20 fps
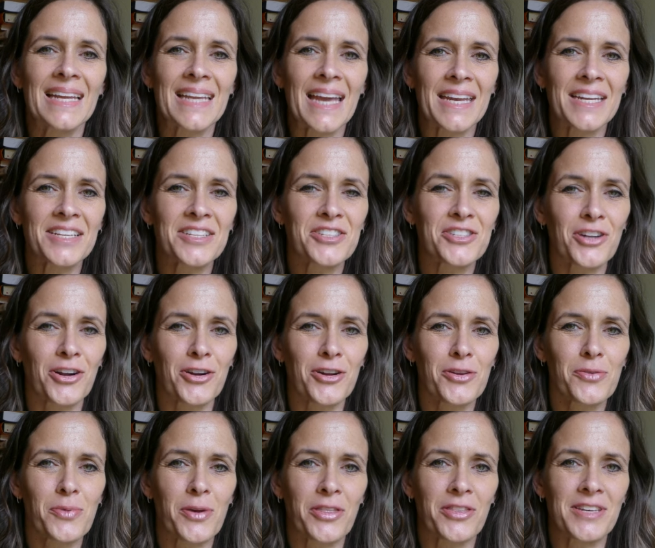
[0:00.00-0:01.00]
Getting
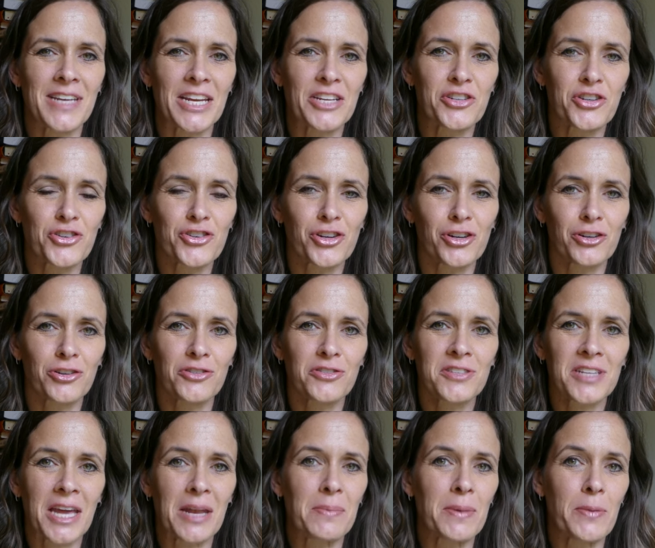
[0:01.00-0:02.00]
started with nature
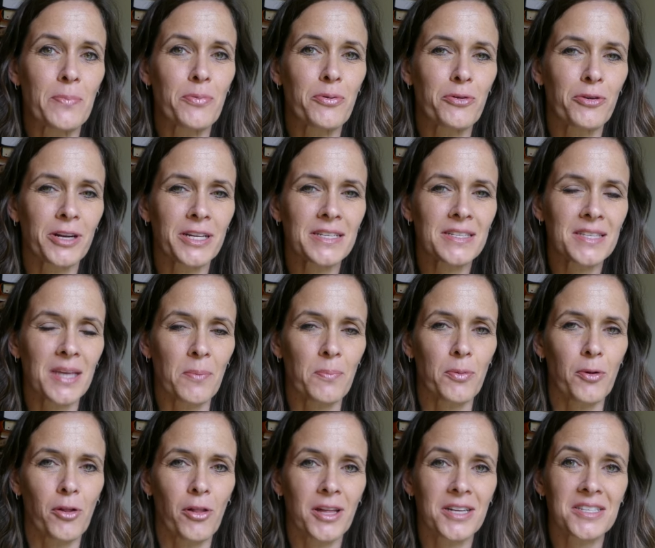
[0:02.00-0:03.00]
journals can be pretty
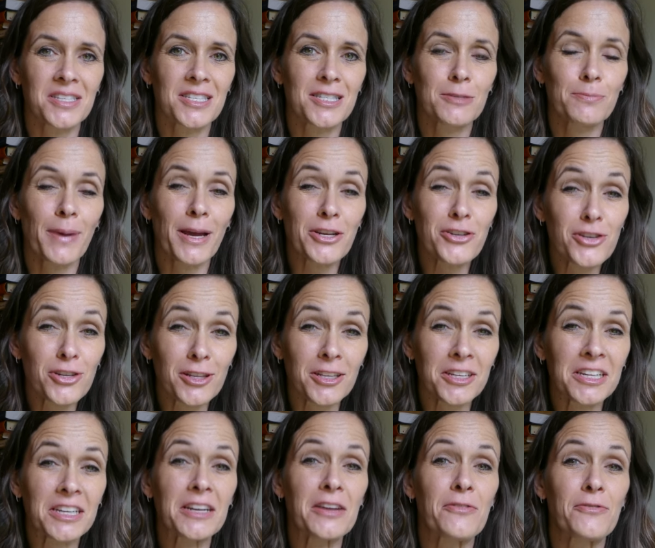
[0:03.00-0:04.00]
simple,
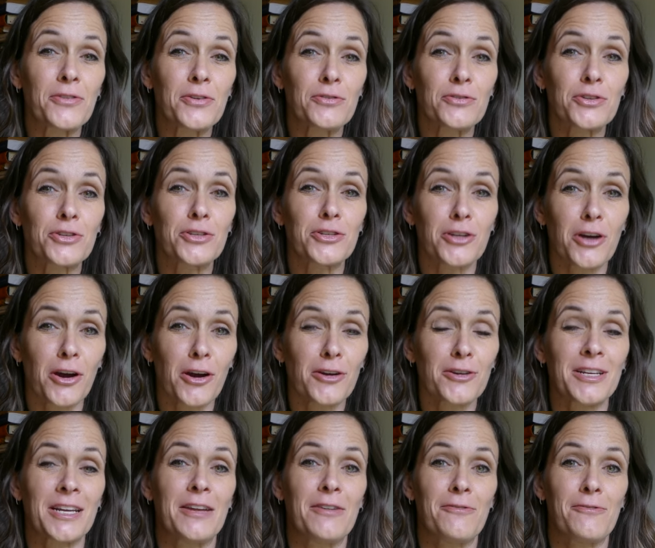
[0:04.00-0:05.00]
especially if you
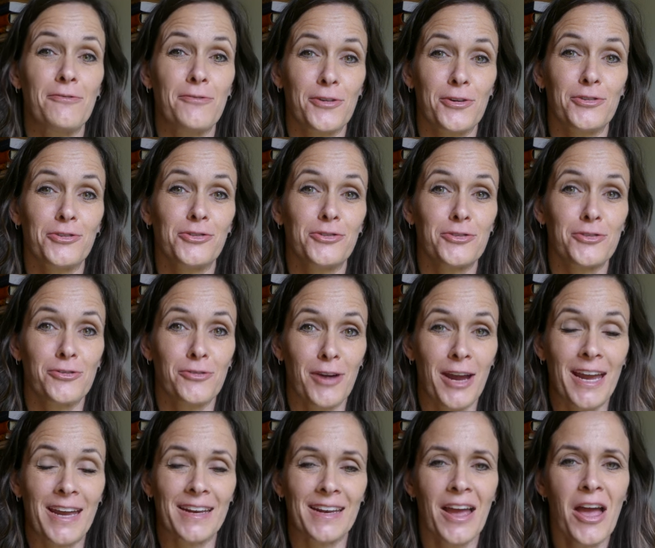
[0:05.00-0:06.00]
start in first
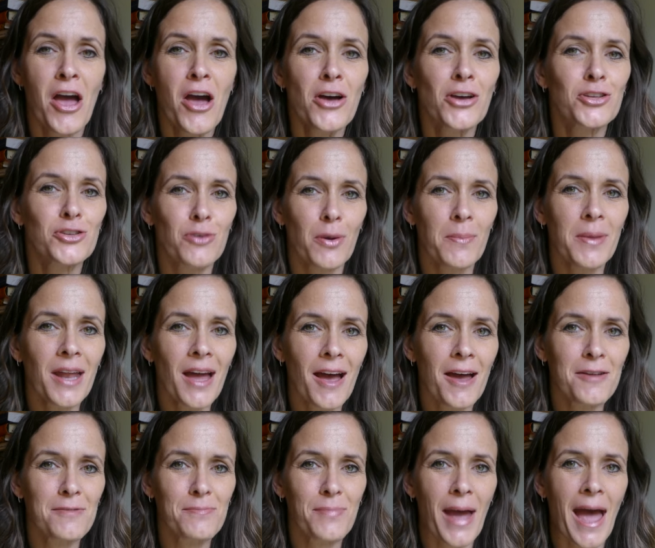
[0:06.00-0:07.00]
grade. So I'm going to
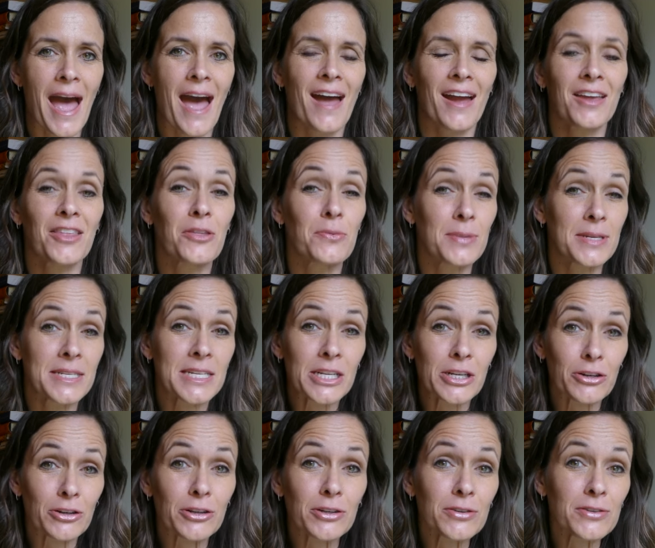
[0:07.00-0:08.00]
unpack the
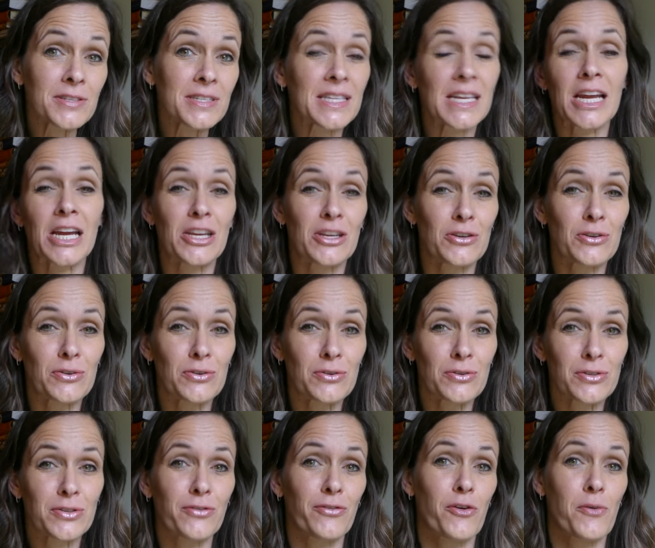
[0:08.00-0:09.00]
materials that I
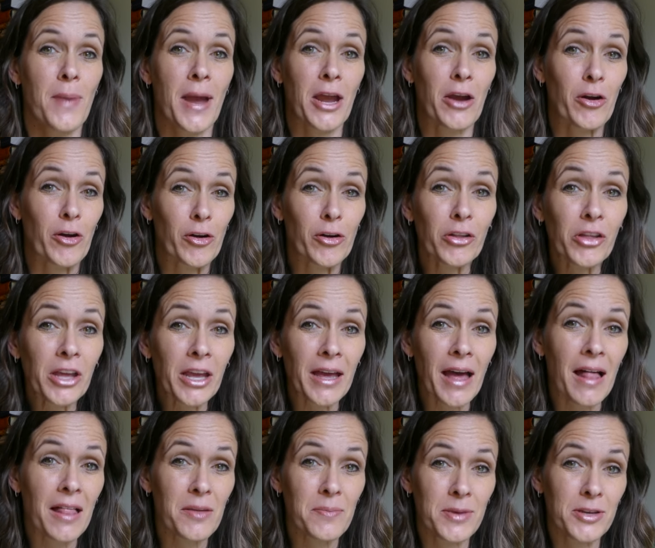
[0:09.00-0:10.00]
use for my early
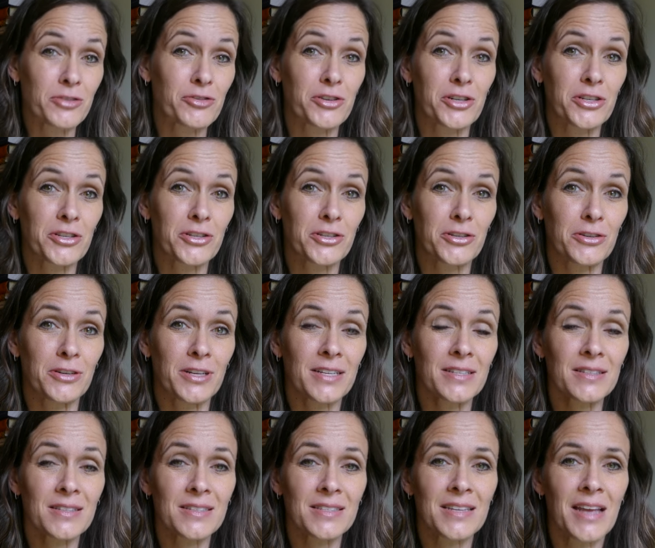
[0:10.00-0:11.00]
elementary
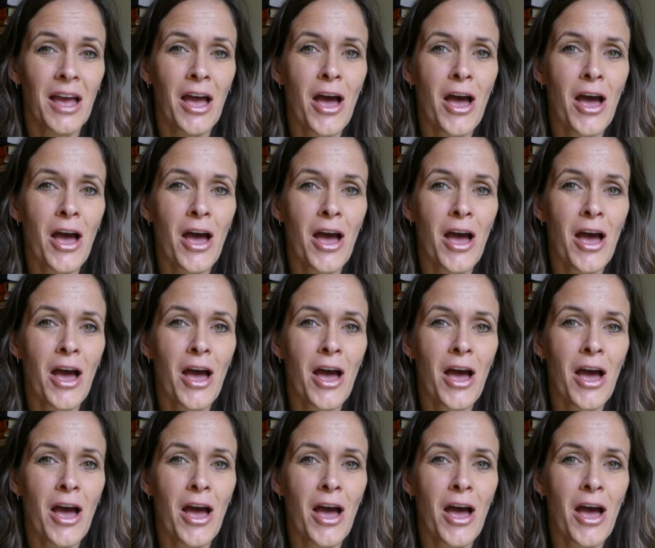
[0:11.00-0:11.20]
students